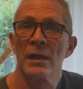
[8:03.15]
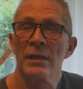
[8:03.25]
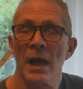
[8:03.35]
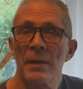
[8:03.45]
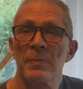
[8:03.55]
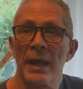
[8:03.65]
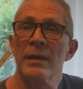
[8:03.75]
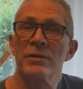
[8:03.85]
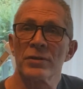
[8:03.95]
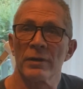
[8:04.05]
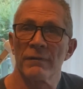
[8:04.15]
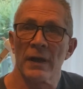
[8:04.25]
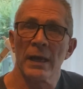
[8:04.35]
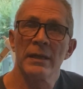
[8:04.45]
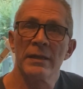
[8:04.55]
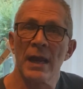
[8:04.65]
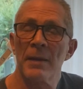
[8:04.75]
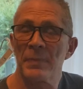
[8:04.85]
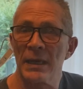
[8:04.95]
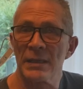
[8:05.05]
not been certified,
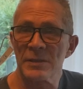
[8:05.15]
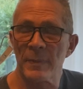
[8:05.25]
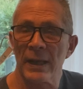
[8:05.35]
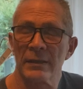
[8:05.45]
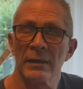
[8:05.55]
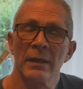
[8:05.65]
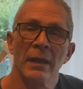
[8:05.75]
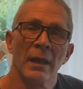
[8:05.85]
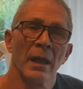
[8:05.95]
not been inspected.